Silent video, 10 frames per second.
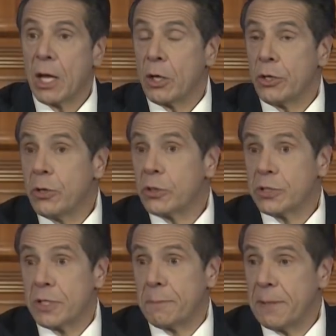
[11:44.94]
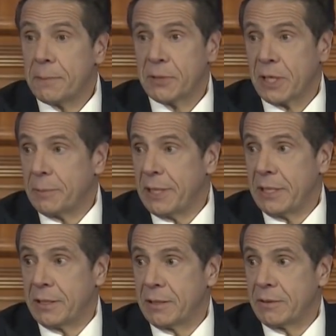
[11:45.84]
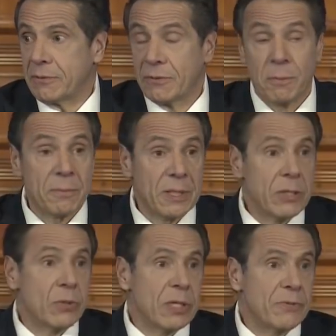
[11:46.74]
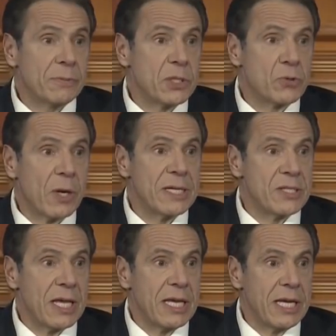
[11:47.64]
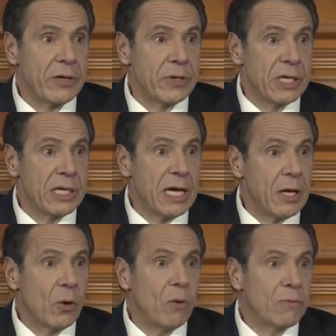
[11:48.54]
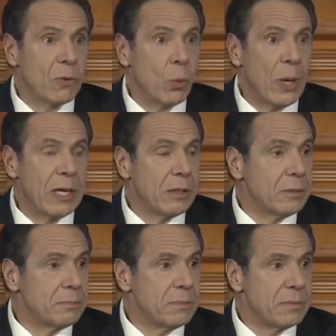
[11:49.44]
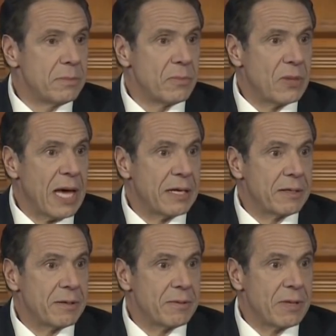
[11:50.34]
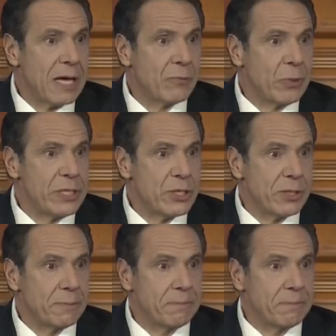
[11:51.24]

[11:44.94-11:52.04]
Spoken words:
You could see people come in from literally from the tri-state area and overwhelm that region.